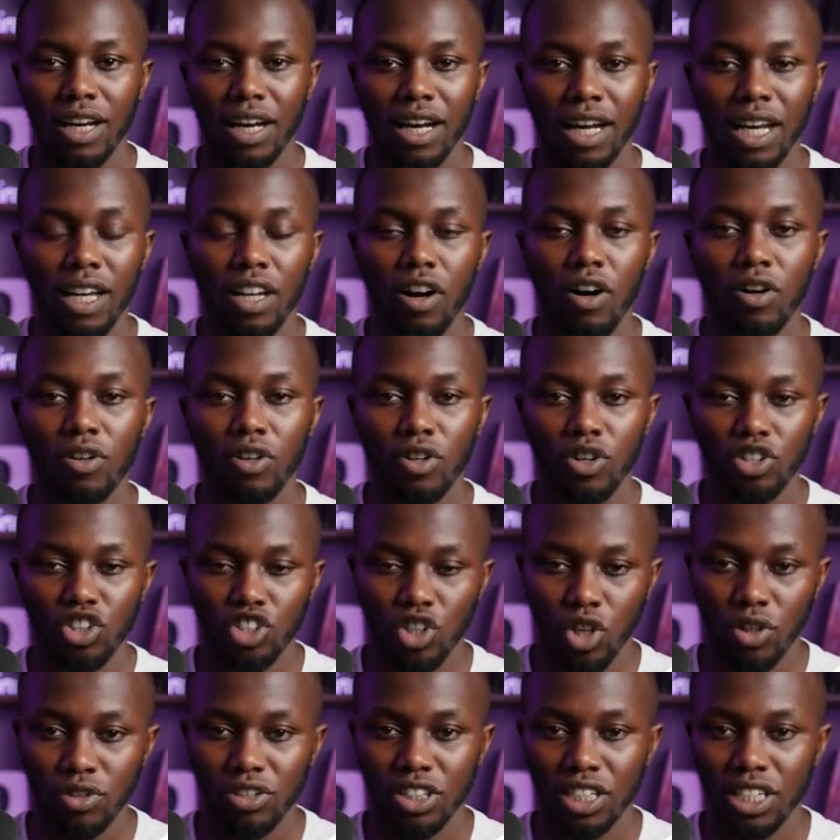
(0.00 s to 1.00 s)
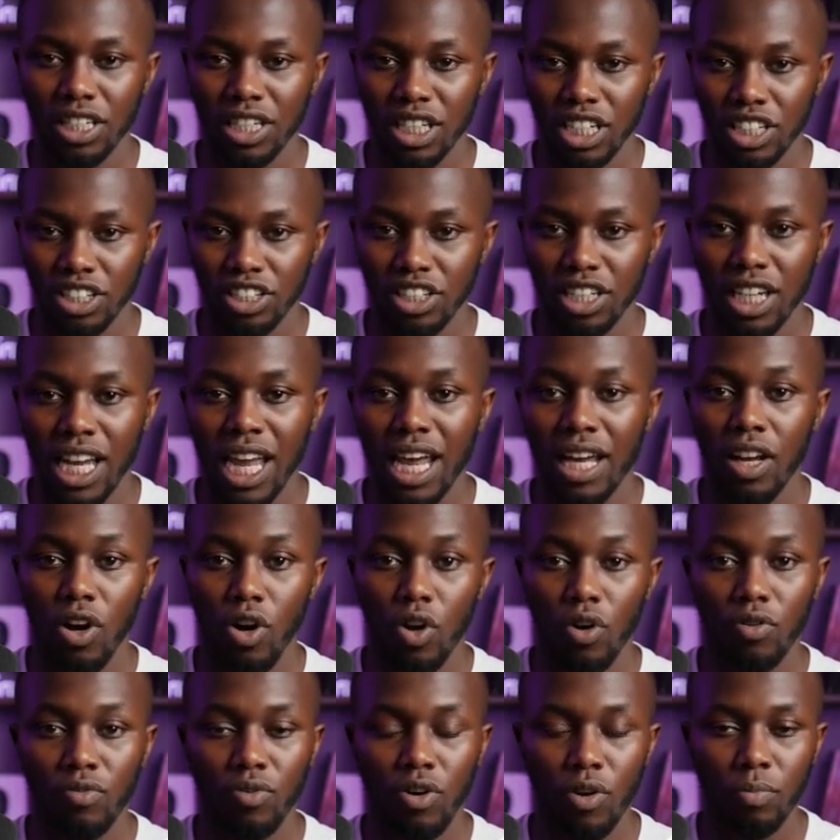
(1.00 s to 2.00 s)
Click on your chosen niche and
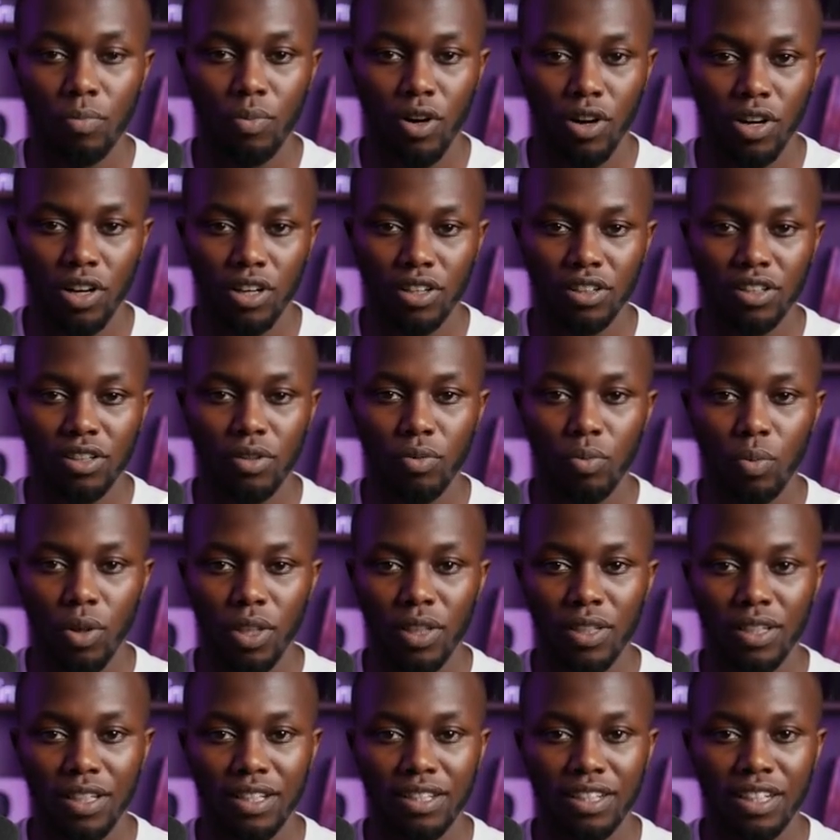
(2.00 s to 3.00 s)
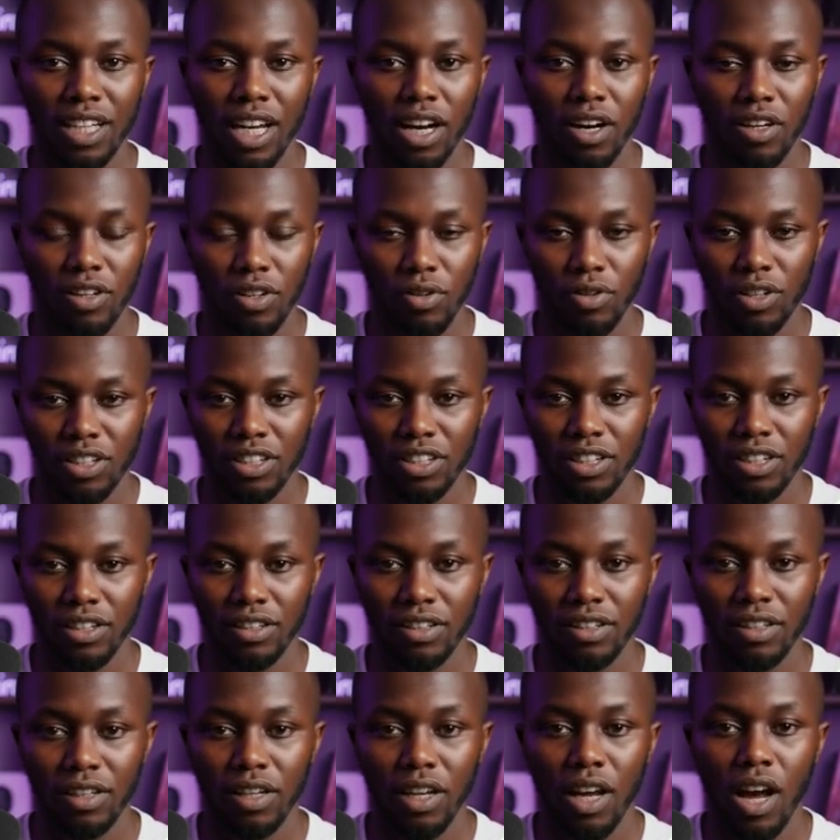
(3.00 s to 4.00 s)
look for products with these
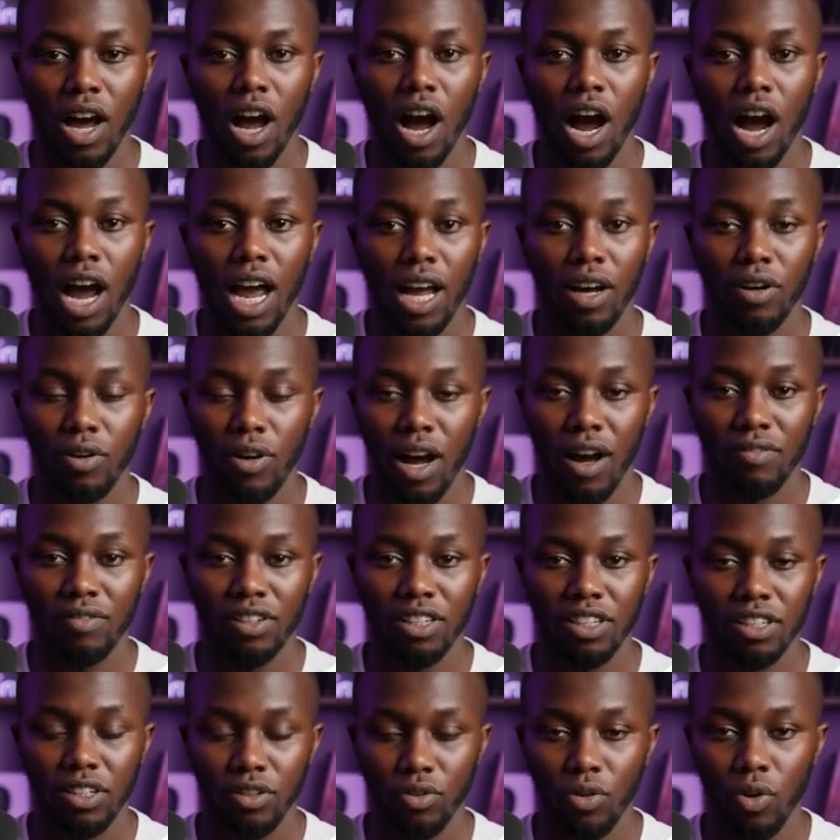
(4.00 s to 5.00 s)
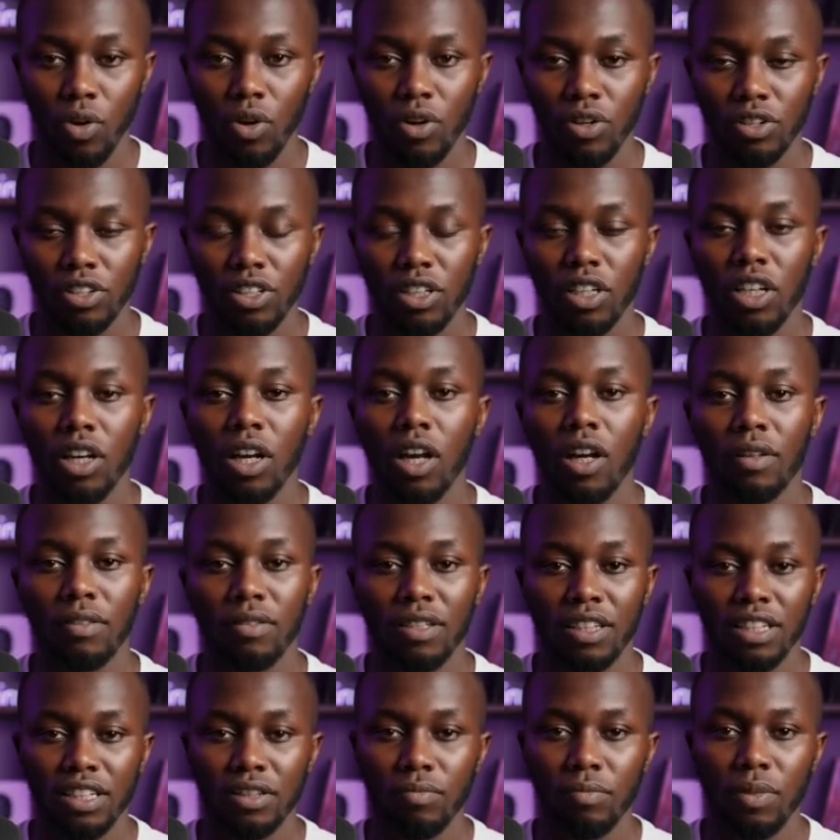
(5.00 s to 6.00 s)
characteristics. High gravity scores,
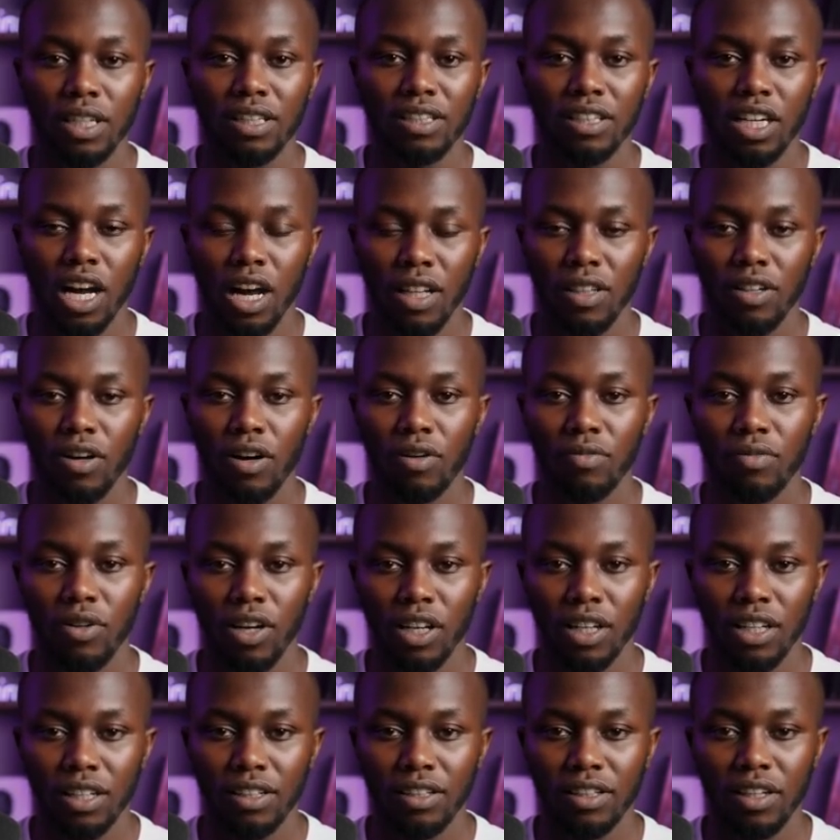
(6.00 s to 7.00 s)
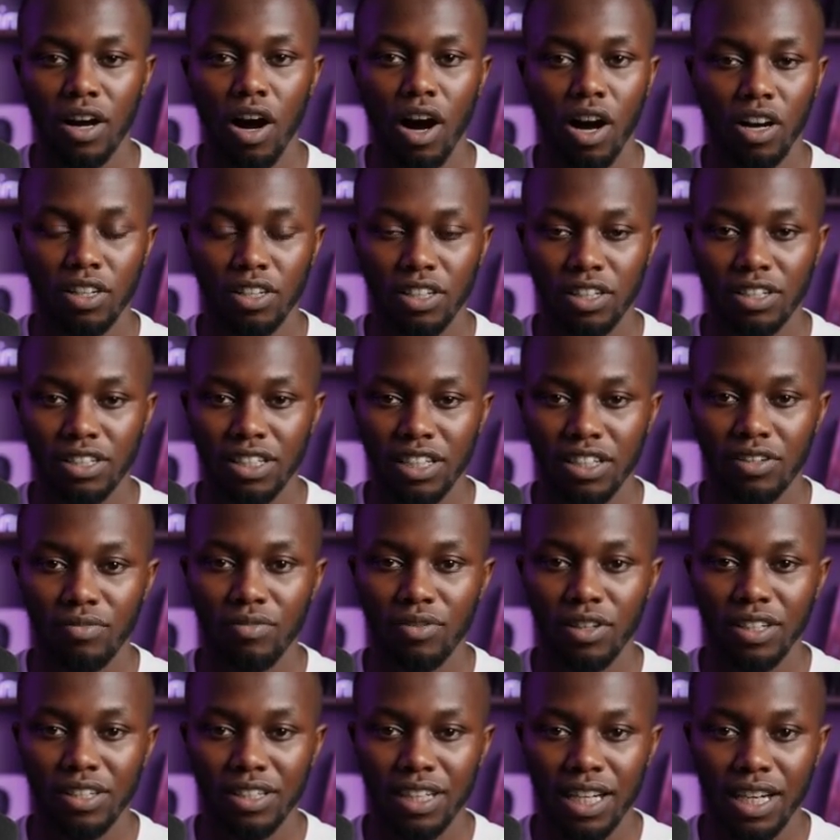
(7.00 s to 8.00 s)
this means other affiliates are
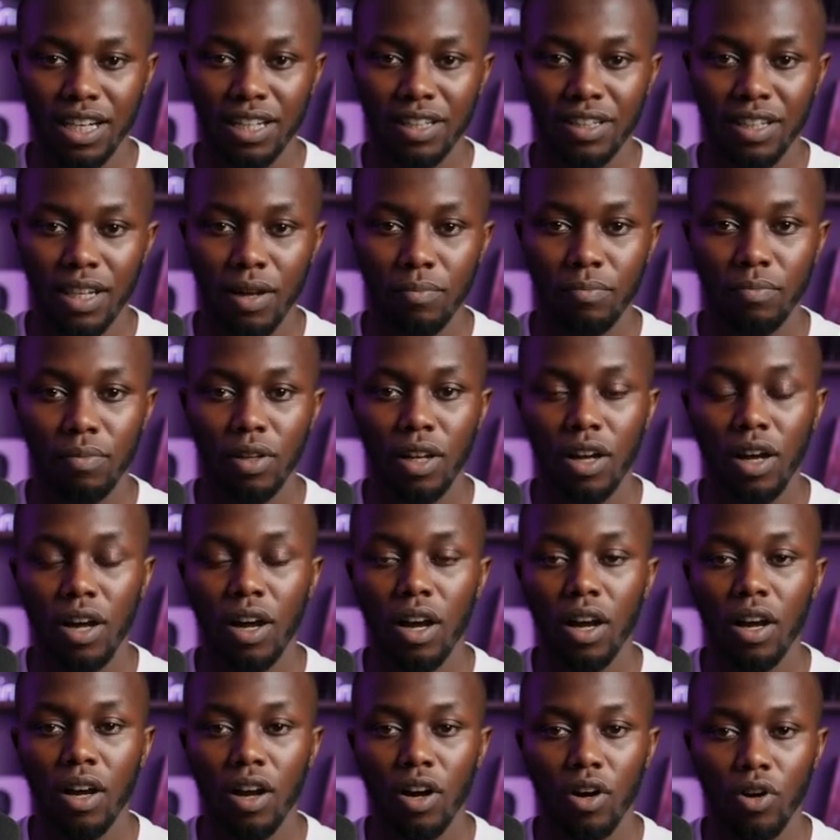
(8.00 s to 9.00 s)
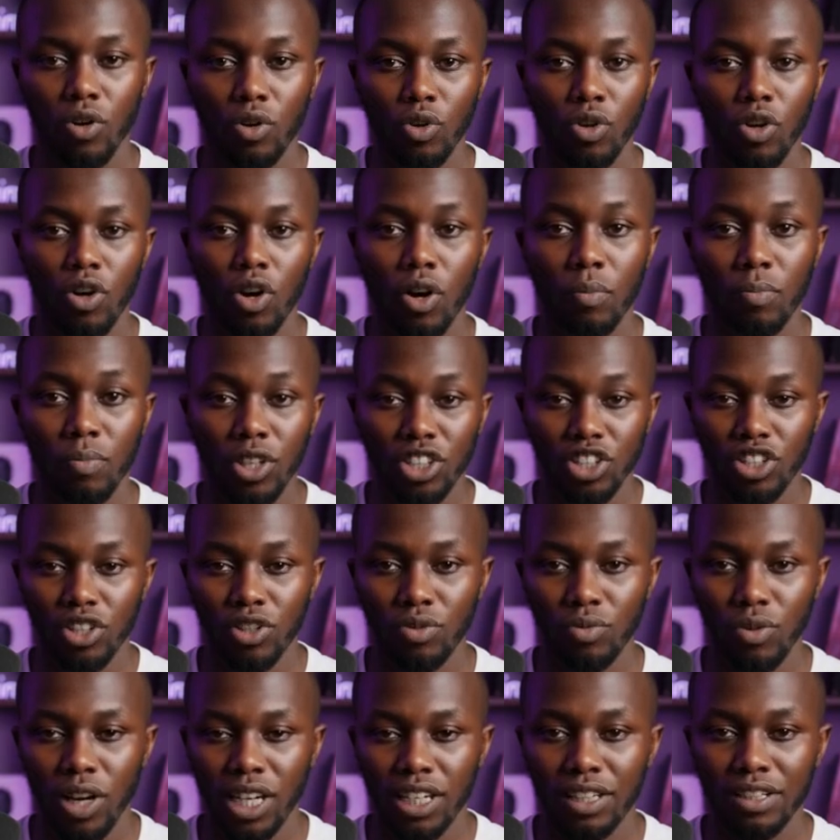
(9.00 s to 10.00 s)
successfully selling them. Good commission
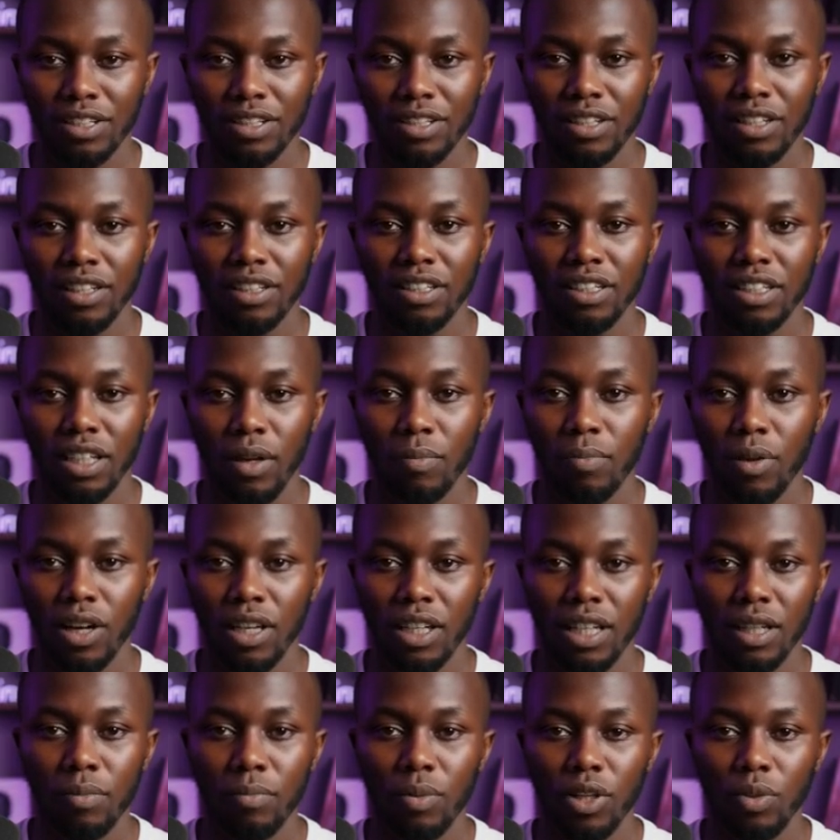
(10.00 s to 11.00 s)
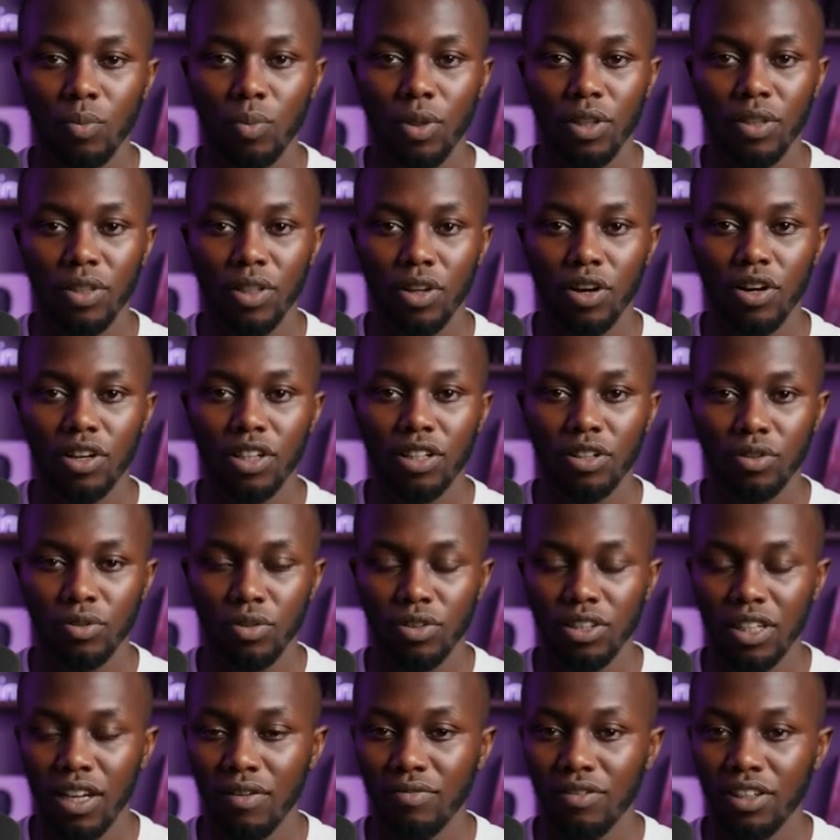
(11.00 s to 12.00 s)
rates, typically between 30 to
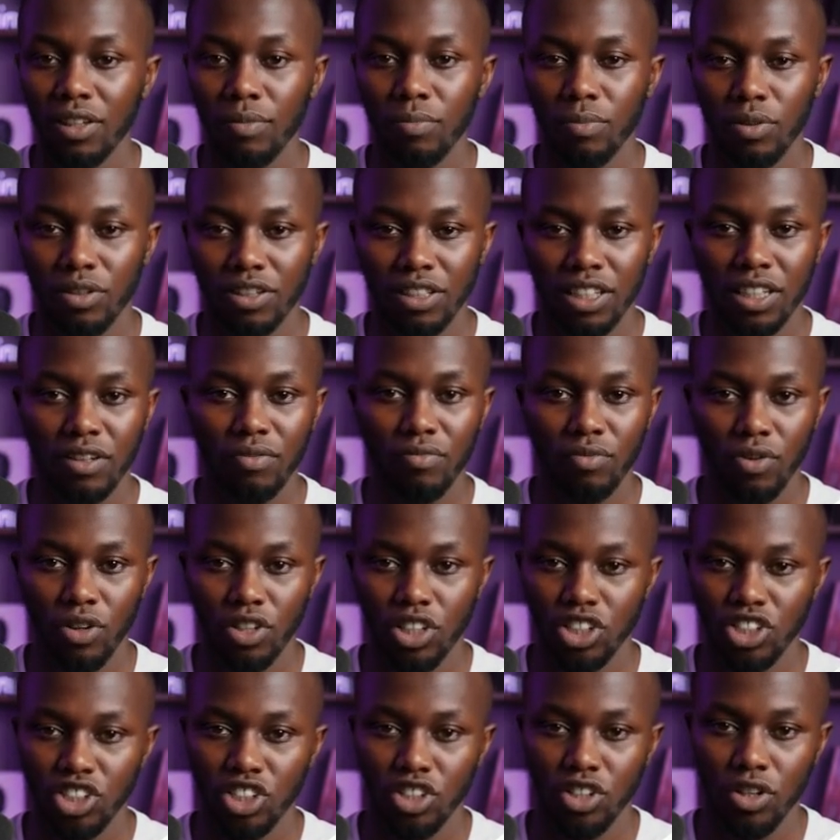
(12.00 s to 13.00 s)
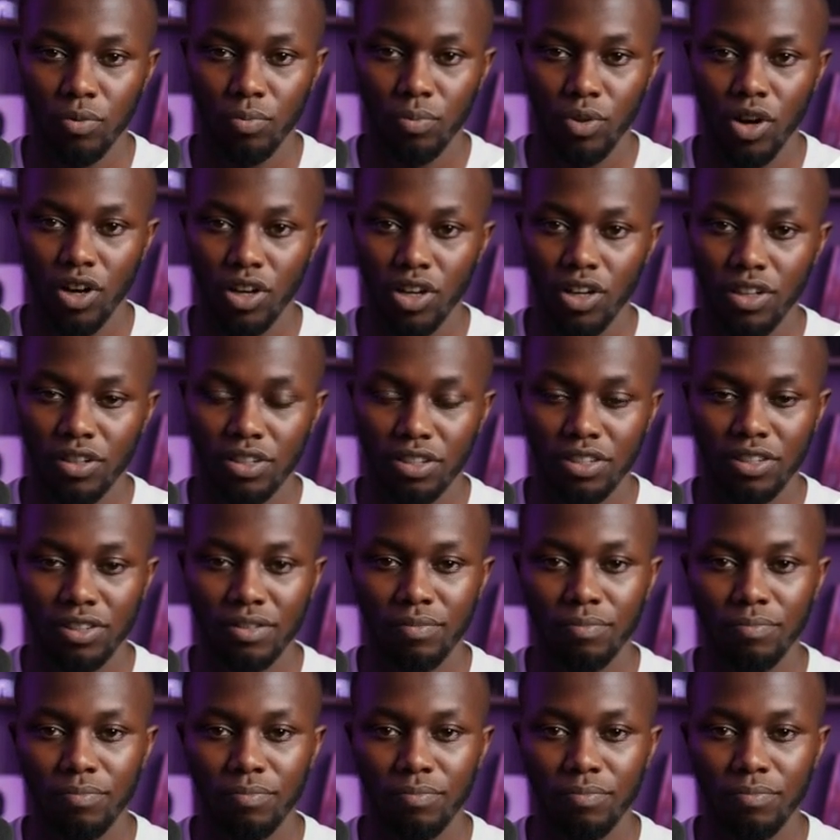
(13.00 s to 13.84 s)
70% for digital products.